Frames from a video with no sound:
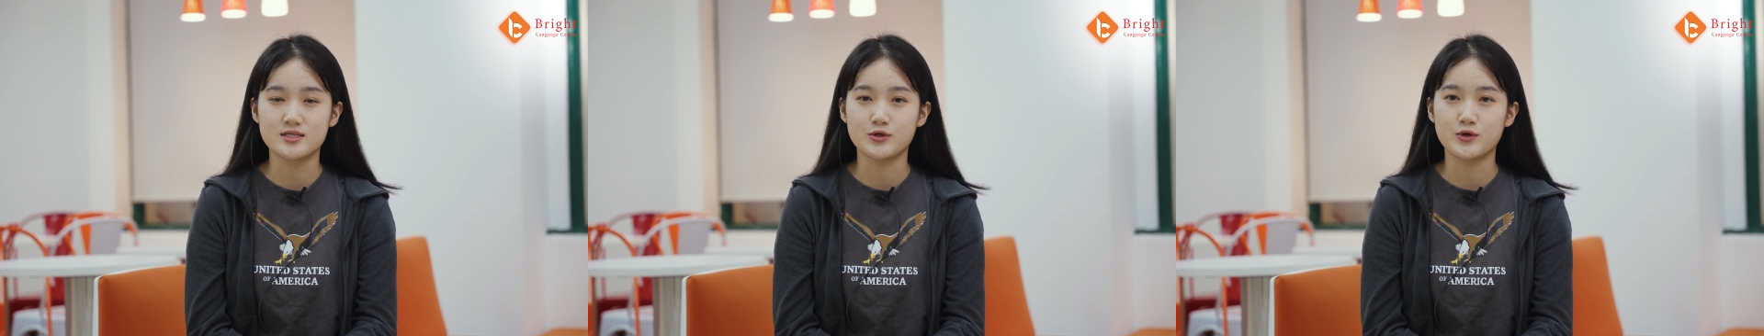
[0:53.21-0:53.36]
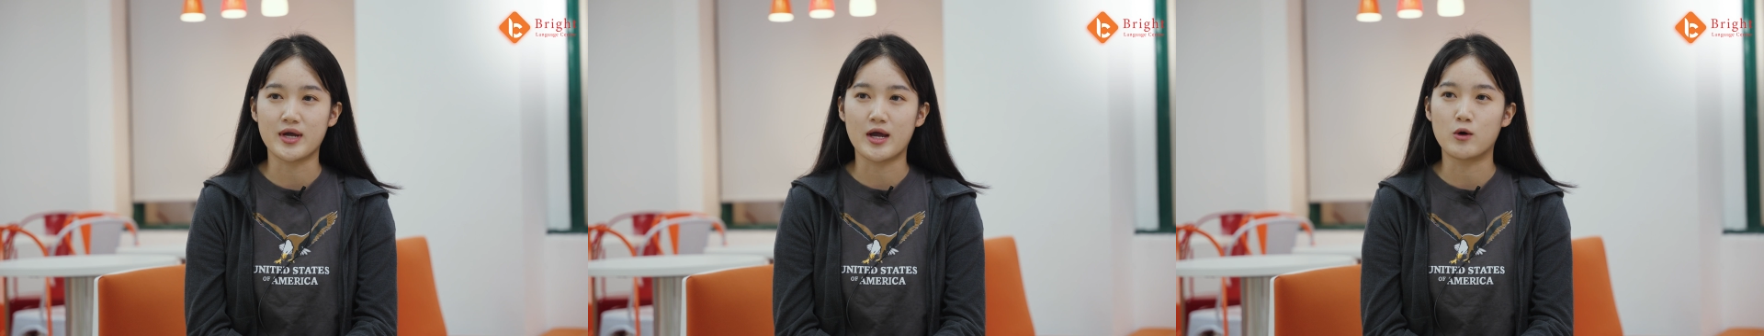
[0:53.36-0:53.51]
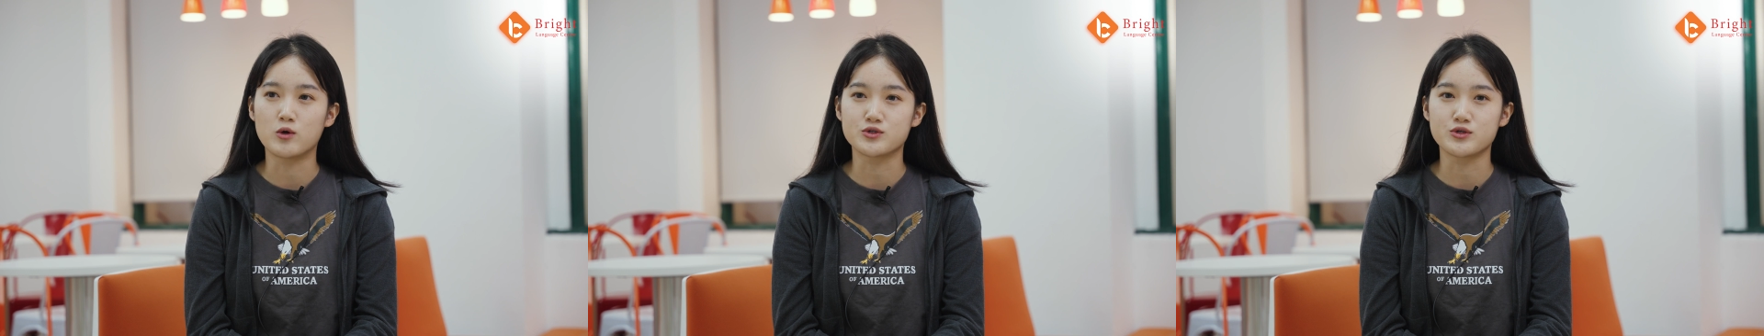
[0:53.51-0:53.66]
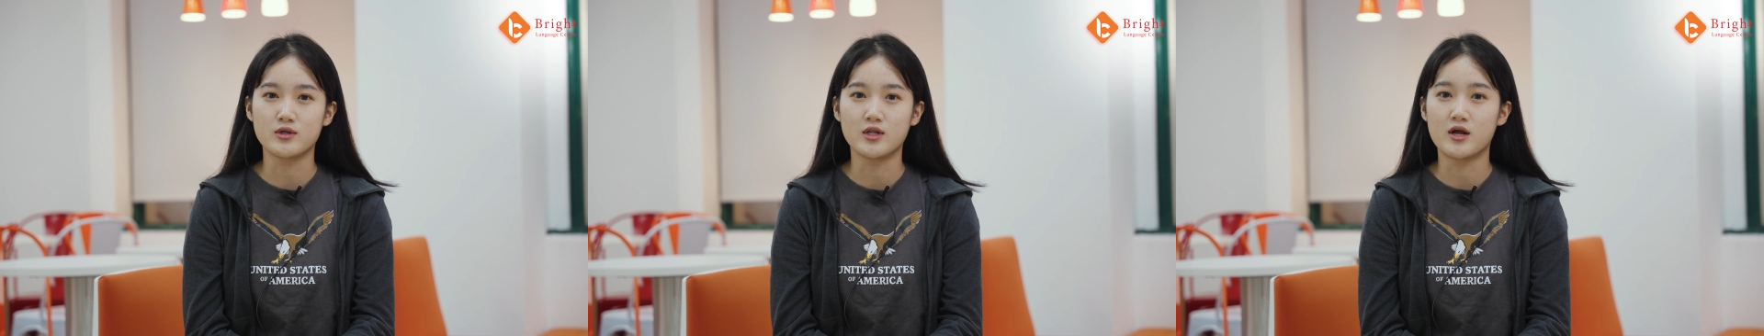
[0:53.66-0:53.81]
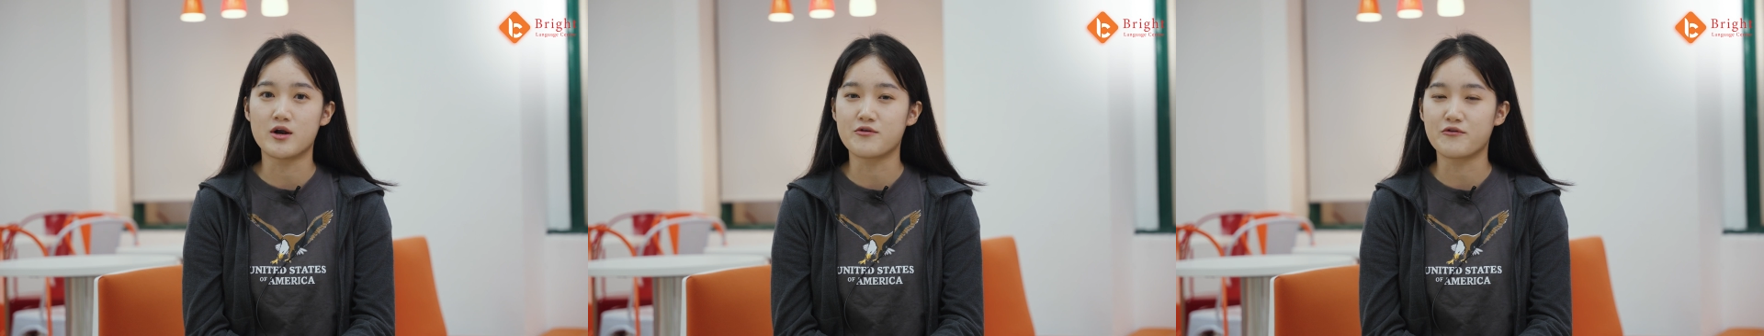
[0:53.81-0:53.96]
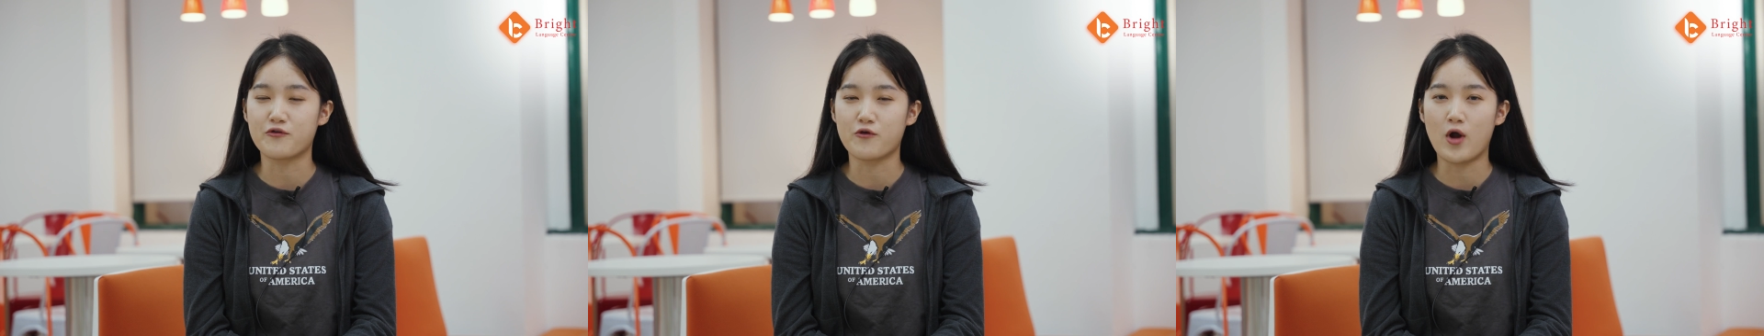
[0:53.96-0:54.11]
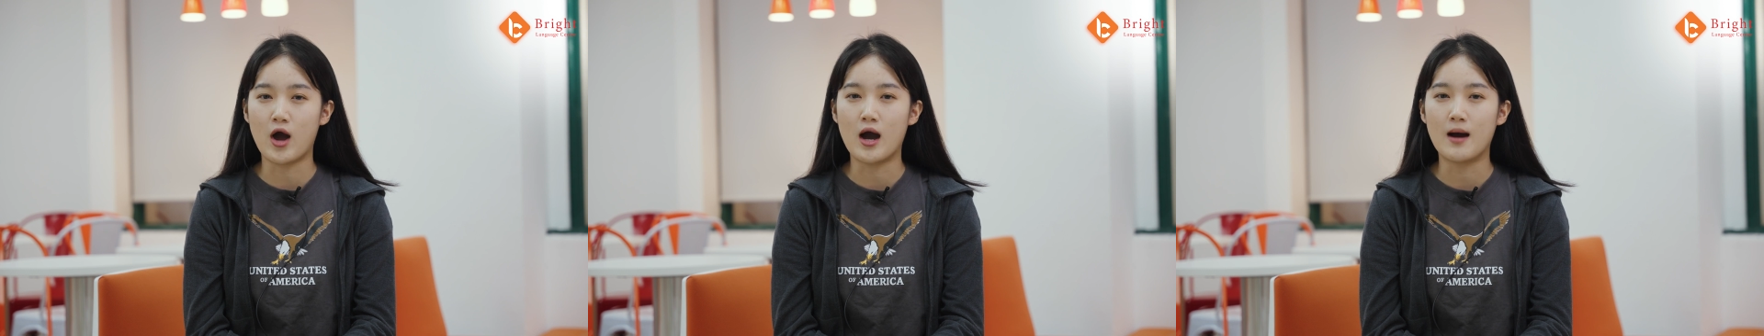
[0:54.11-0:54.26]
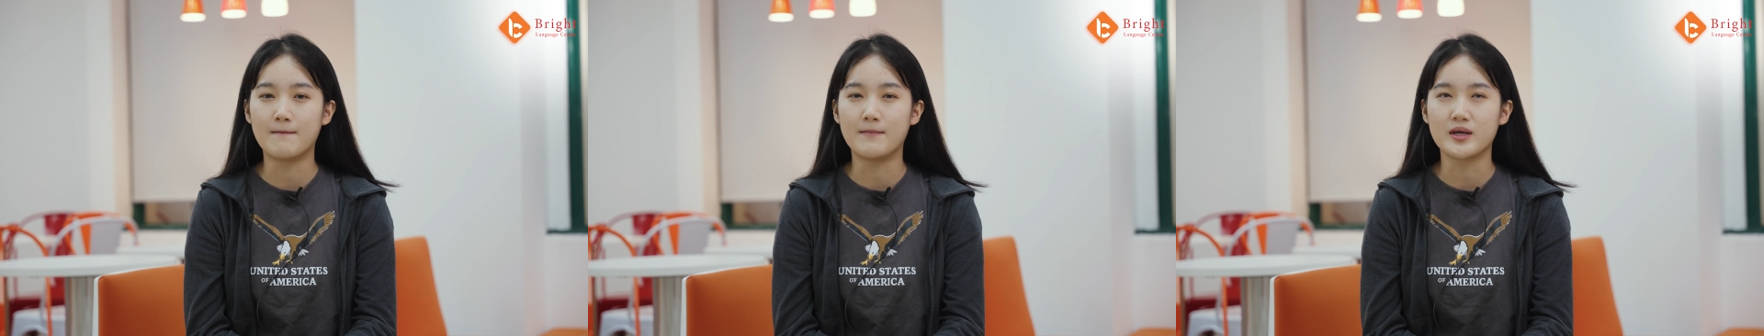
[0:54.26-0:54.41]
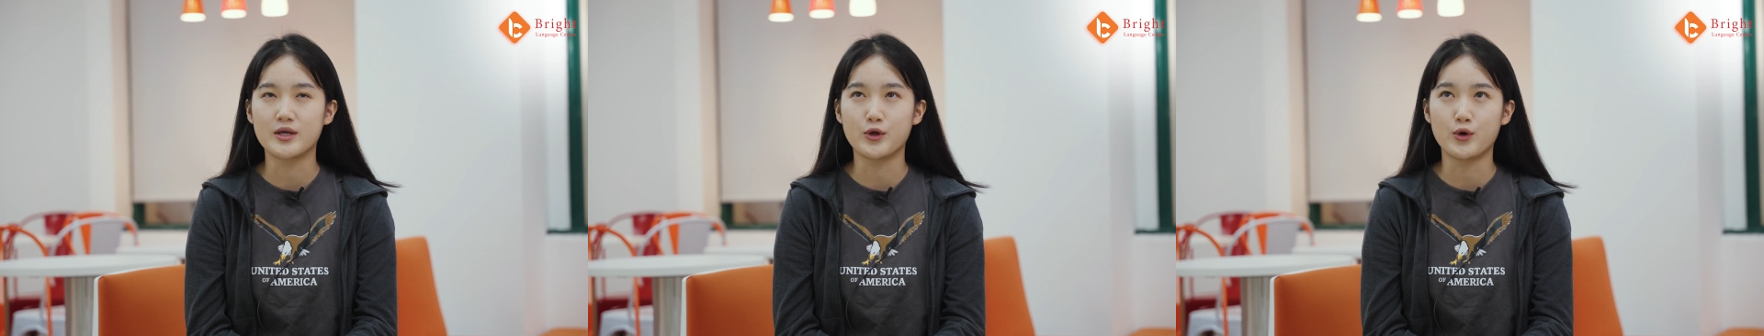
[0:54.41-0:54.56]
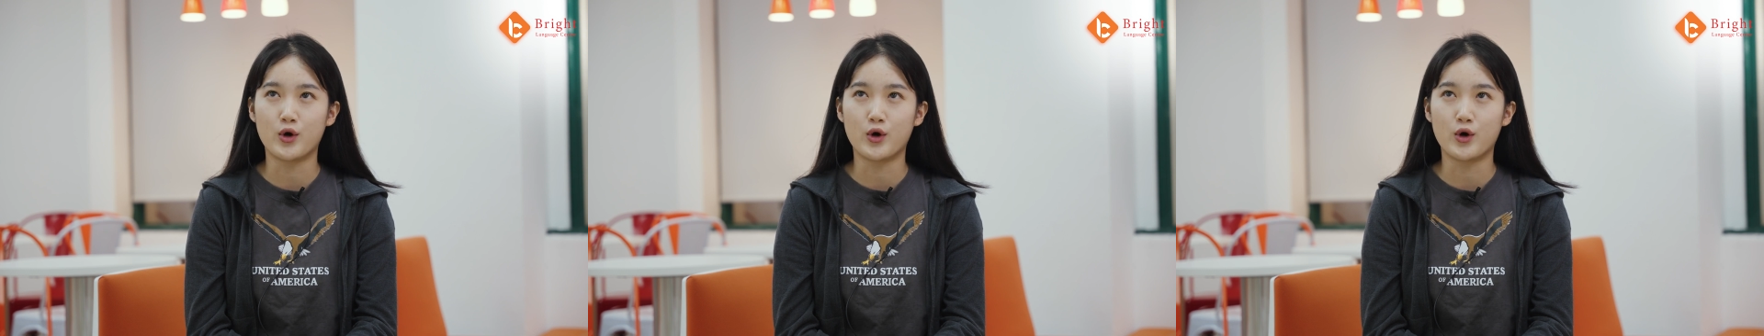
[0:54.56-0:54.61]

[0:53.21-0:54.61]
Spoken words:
you can also learn from